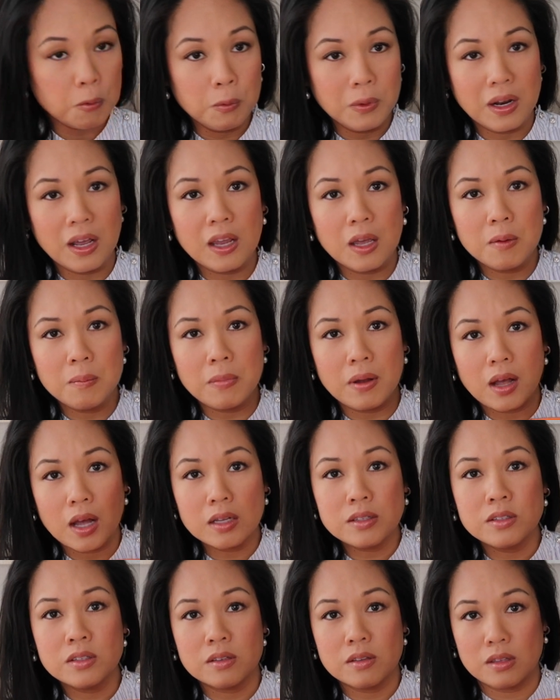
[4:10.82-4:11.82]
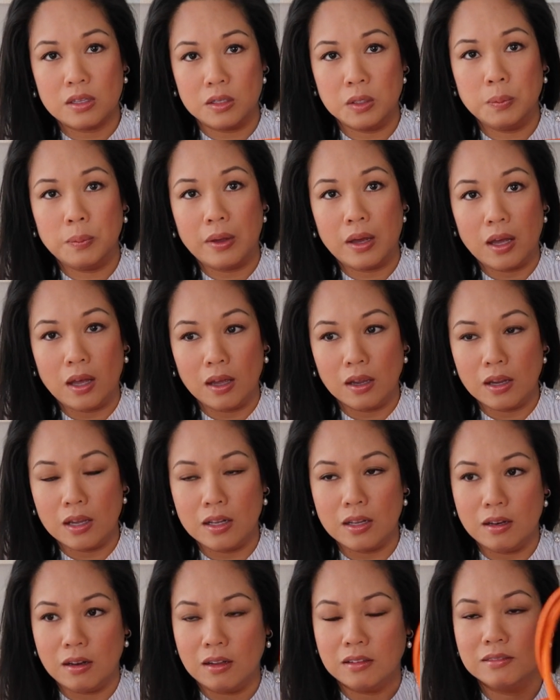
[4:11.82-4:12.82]
When I unboxed this bag,
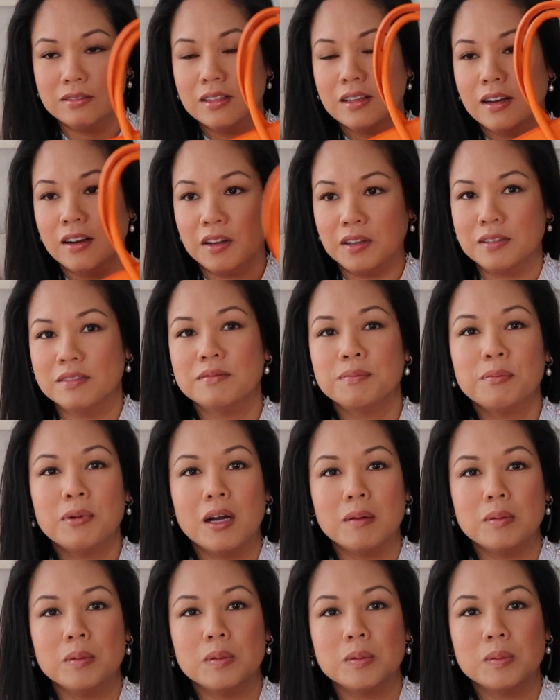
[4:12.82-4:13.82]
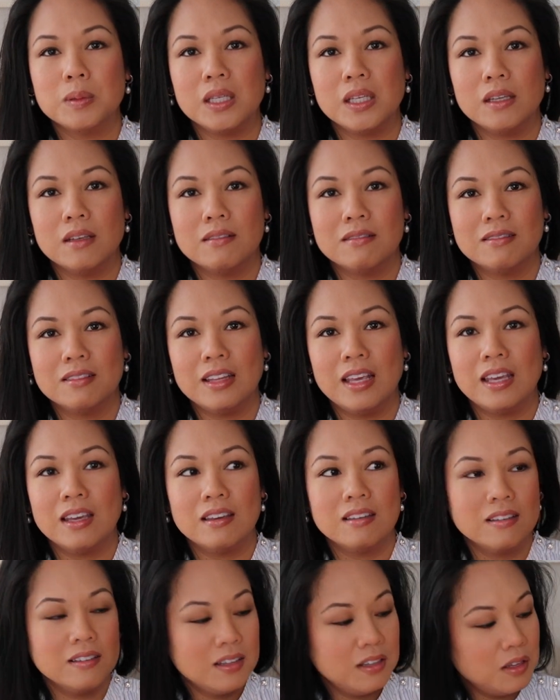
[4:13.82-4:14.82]
and I'll probably
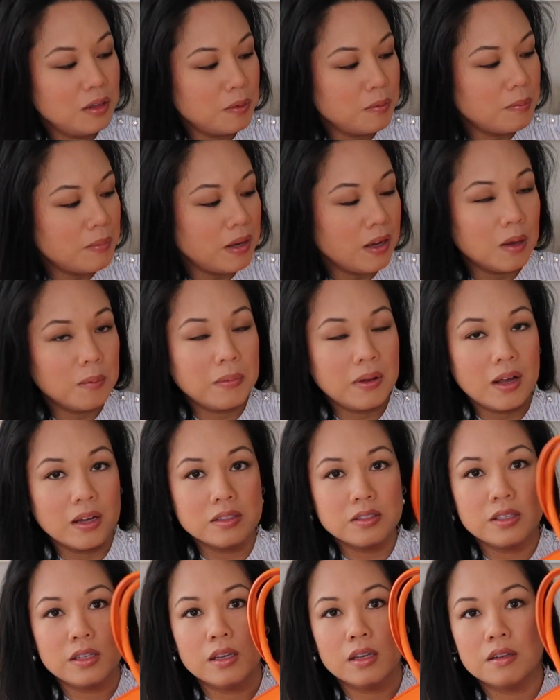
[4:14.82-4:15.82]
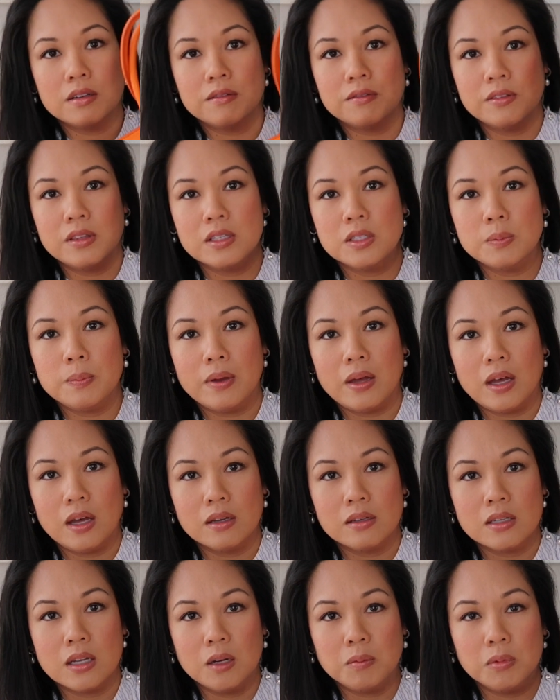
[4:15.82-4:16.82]
link my unboxing of this
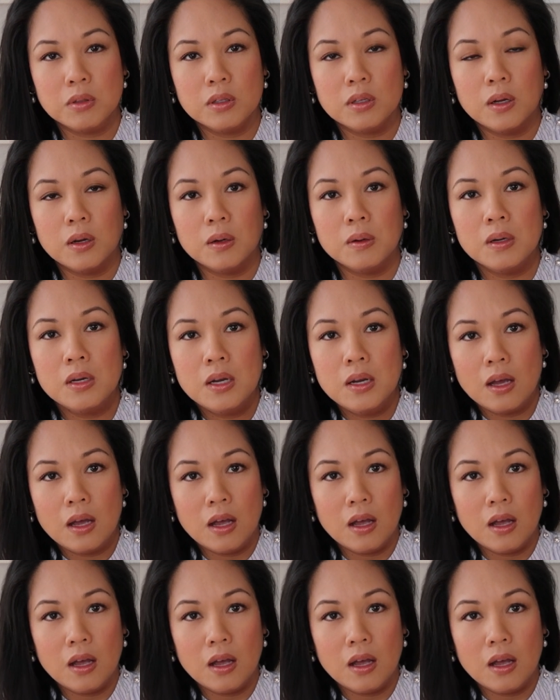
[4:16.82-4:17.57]
bag down below,